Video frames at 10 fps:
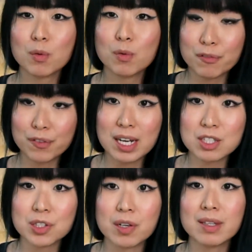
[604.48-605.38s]

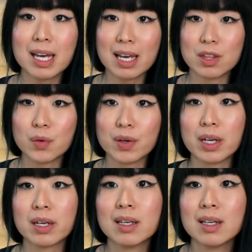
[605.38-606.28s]
reflection and
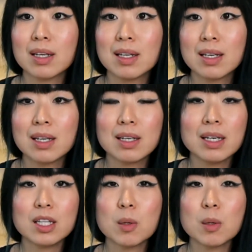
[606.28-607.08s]
learning. In the